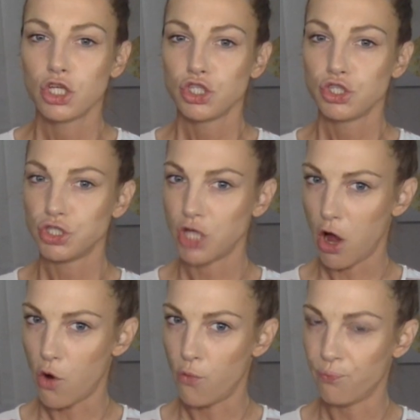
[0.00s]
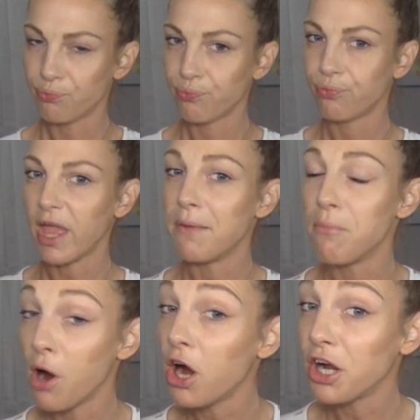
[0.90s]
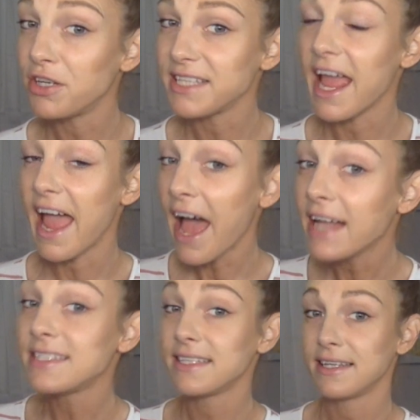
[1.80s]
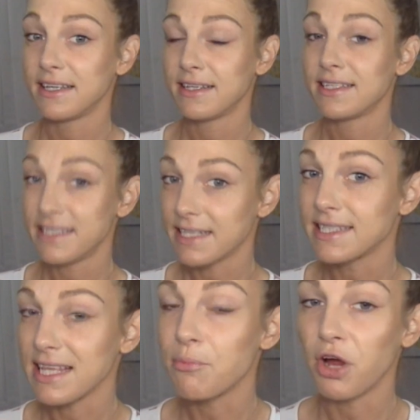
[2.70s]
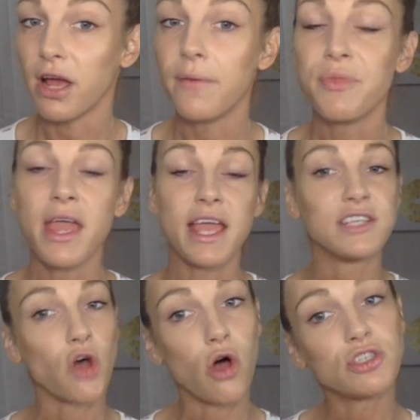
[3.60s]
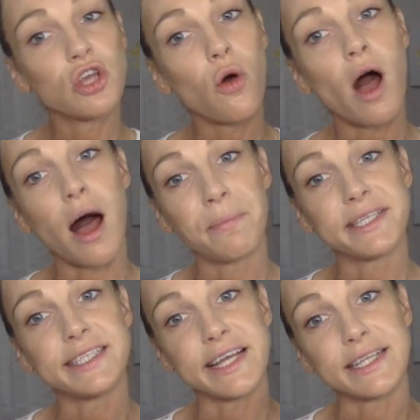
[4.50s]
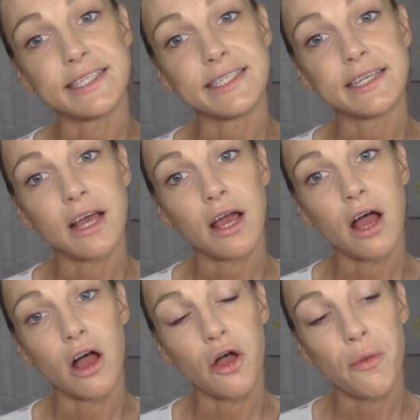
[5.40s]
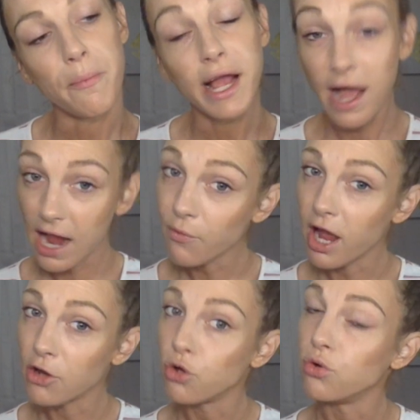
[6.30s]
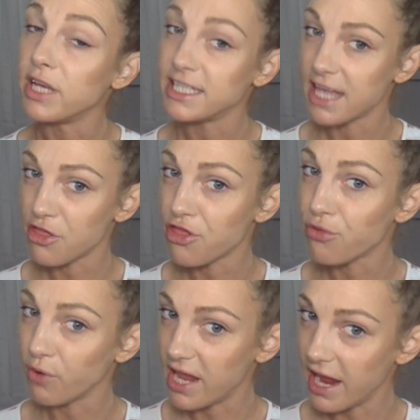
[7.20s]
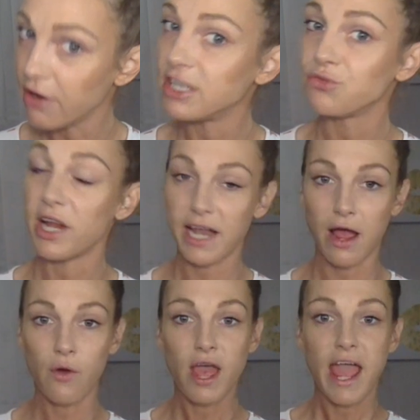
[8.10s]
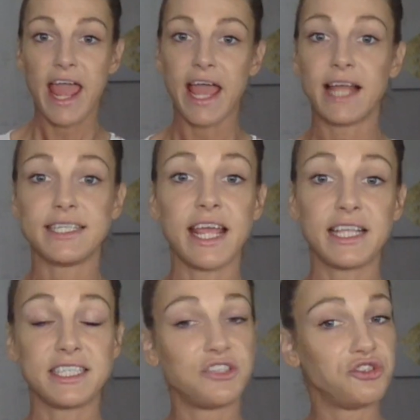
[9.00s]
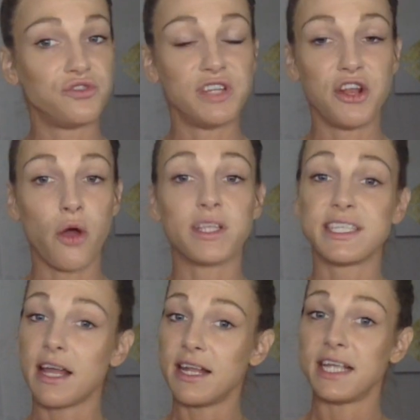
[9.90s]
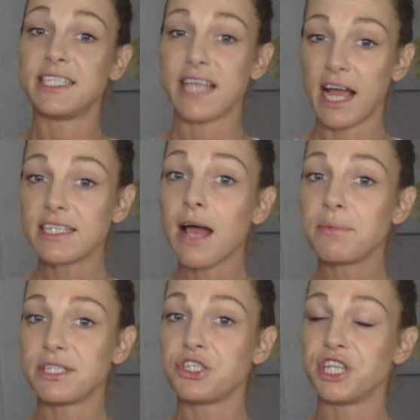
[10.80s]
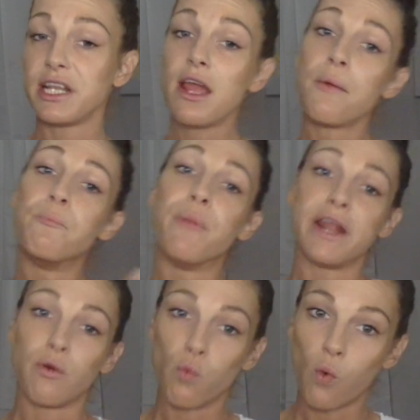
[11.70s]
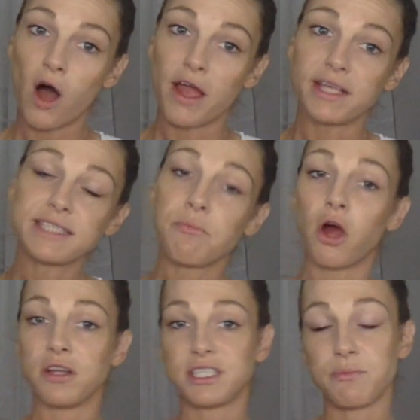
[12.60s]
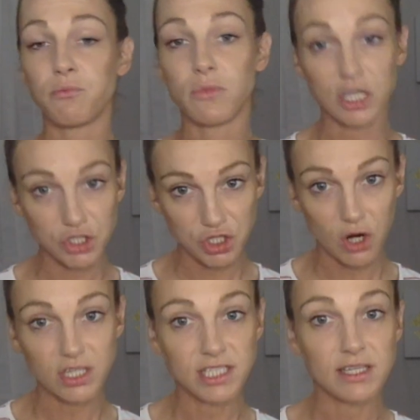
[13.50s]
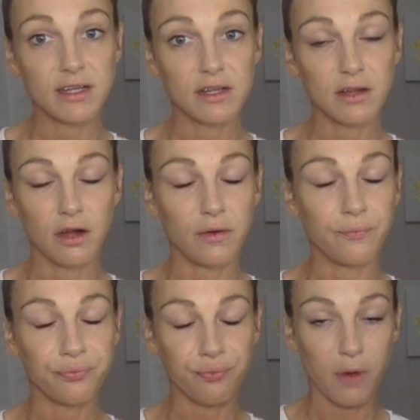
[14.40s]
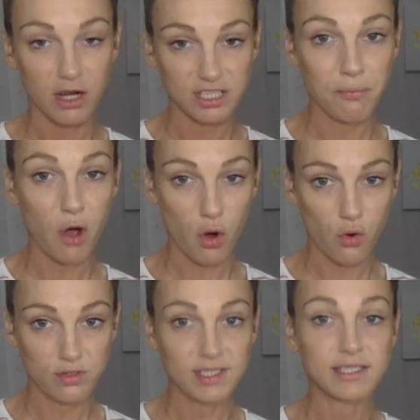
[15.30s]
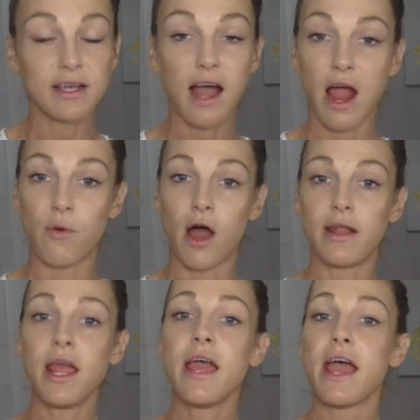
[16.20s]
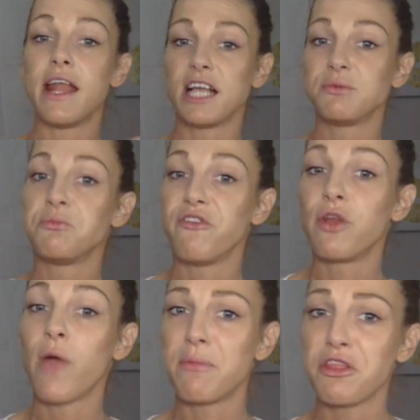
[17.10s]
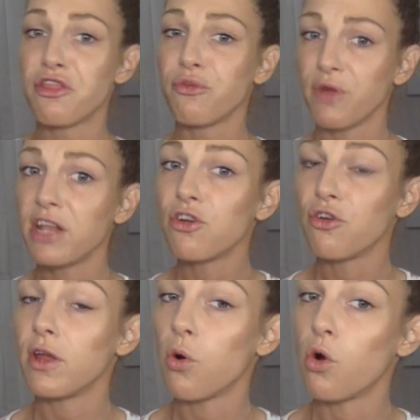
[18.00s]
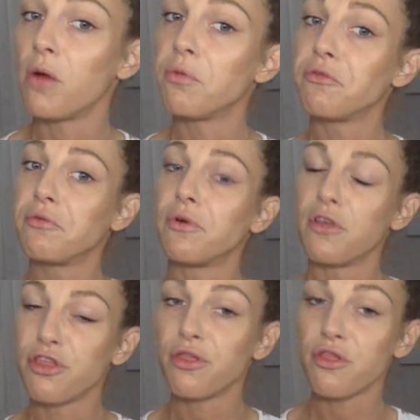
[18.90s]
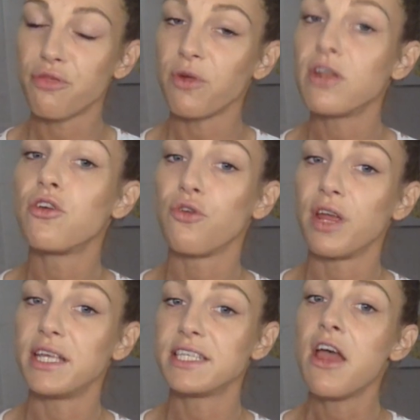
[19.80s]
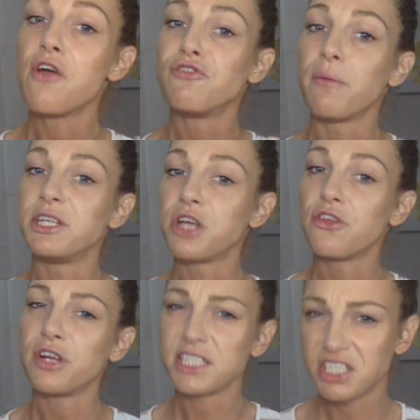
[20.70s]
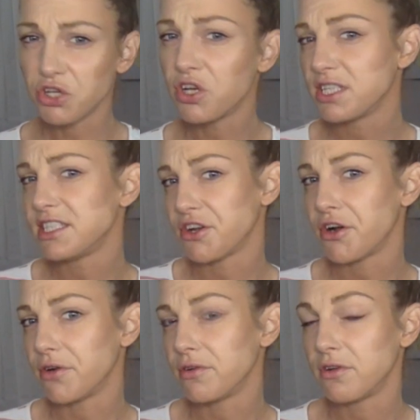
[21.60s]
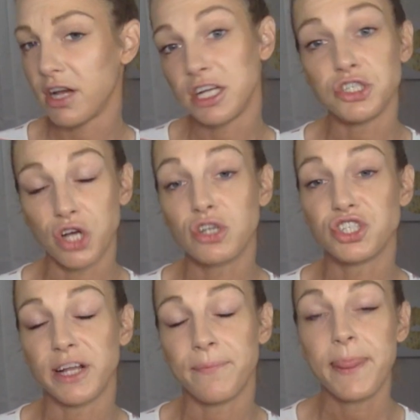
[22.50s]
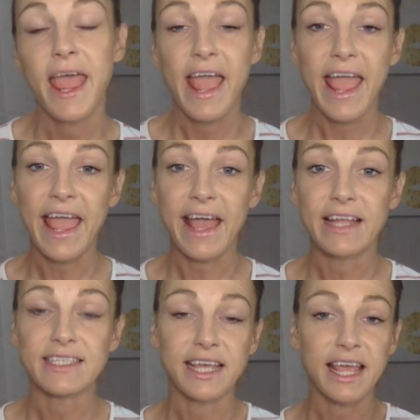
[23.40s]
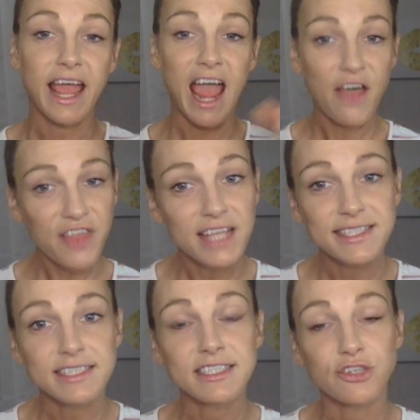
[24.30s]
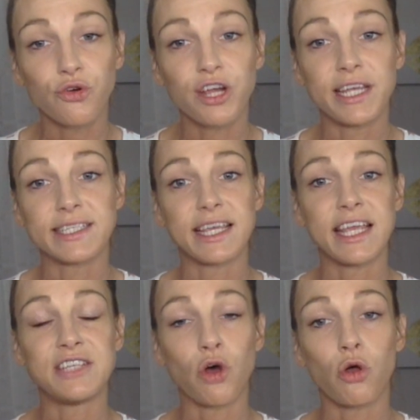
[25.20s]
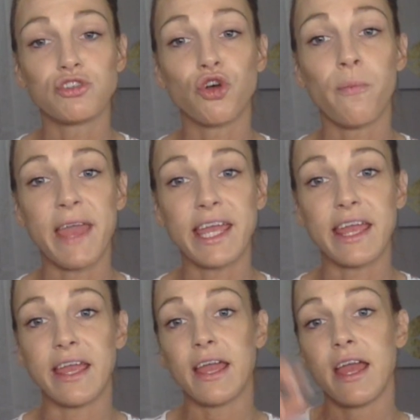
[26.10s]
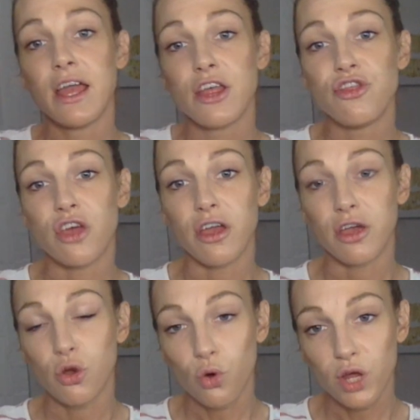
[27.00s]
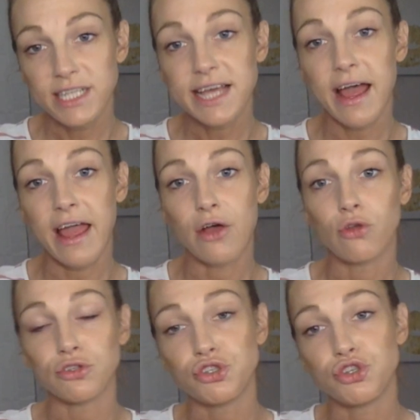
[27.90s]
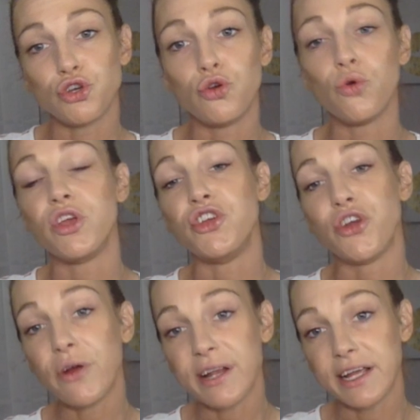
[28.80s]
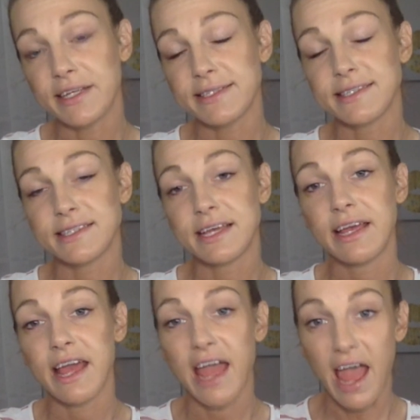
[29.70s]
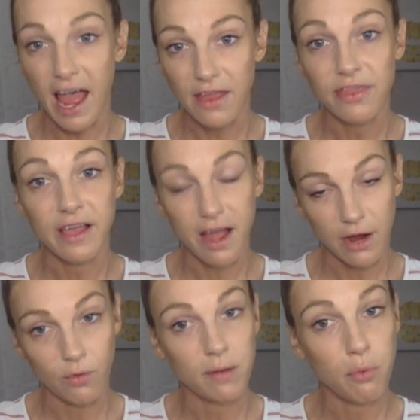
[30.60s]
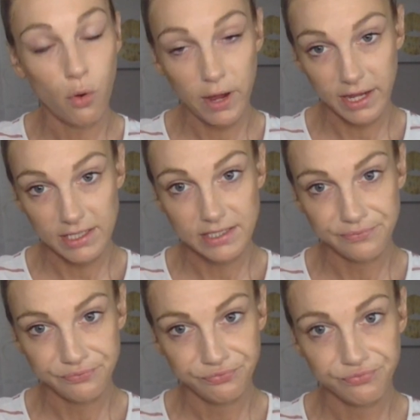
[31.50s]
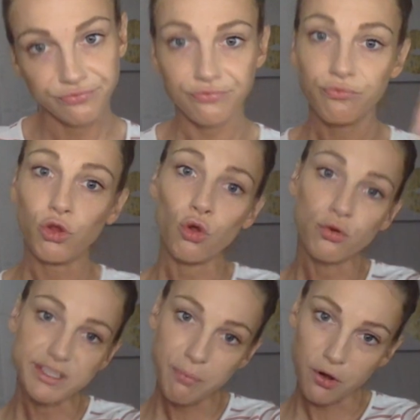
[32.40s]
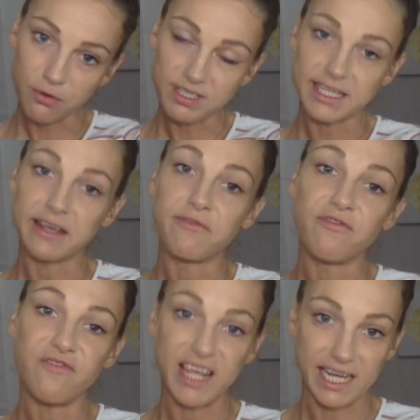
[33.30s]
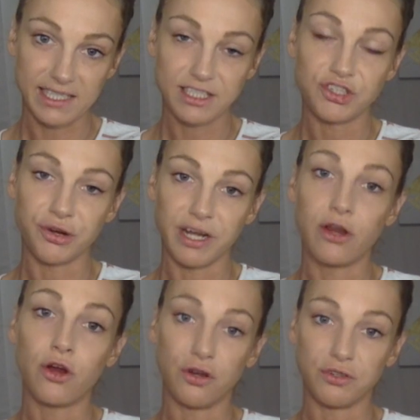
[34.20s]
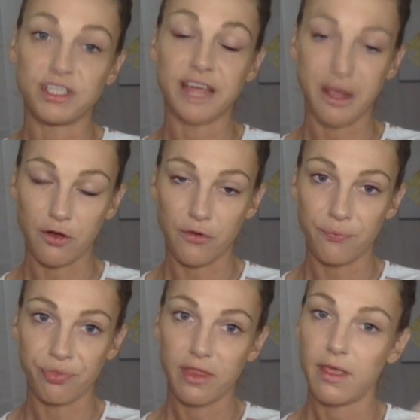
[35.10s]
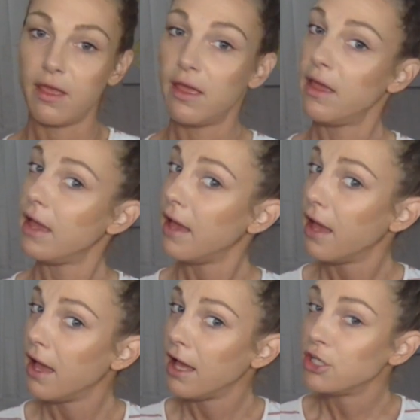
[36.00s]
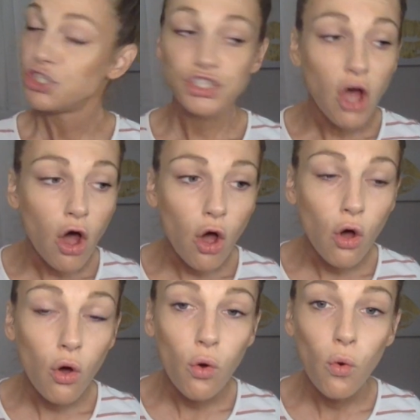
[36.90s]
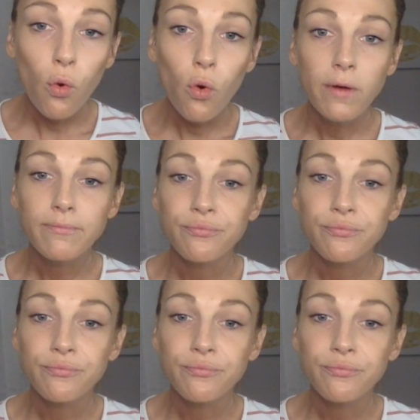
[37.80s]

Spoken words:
So, and Mars at 6 Libra is also opposite Chiron, who is at 3 Aries right now. And it's, you know, it's not an exact opposition, but it was Mars conjunct, or Mars opposed Chiron and has been moving away, but 3-degree orb, 3 degrees from each other is still considered a conjunction. And at that 6 degrees, he's also making the quintile to Uranus at the Chiron point, who's opposing Venus during her cycle. So,